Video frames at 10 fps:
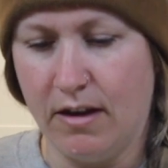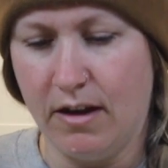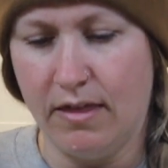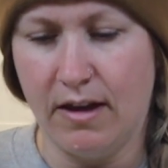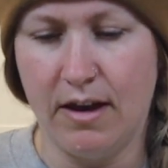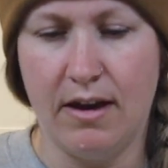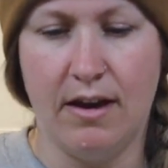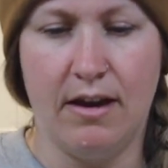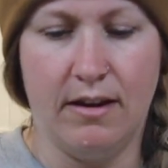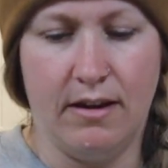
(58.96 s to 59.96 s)
And
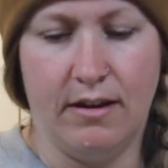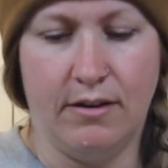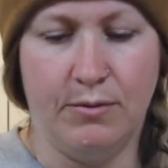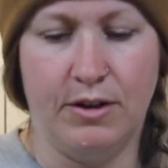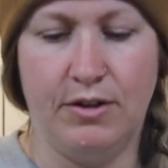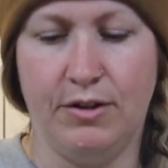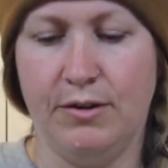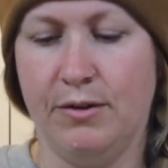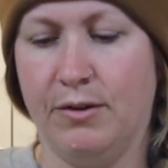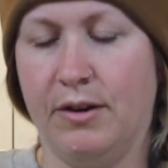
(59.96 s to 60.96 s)
then you want to
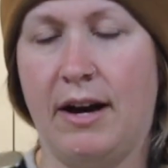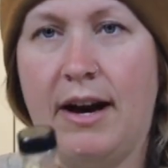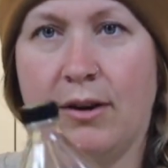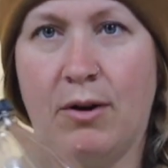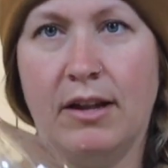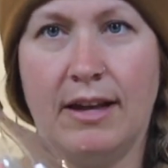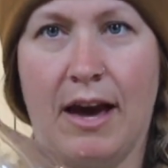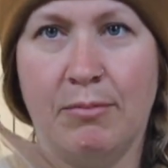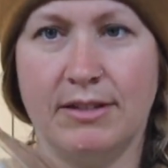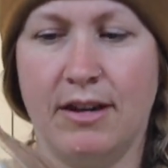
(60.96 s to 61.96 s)
do high quality
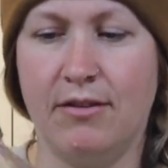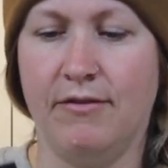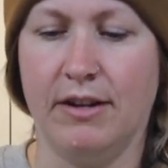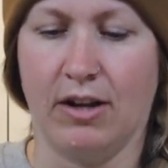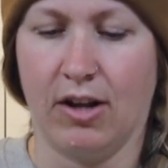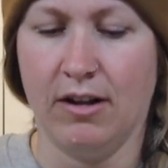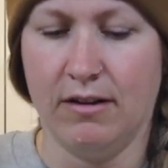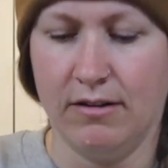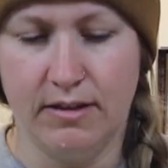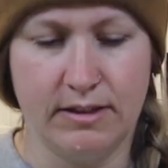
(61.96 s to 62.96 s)
apple cider
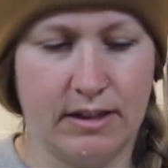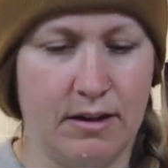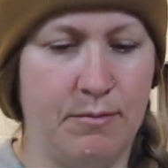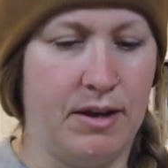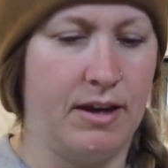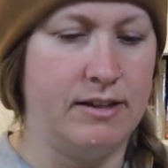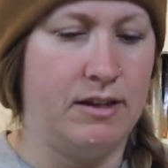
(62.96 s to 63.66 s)
vinegar. That's going to be a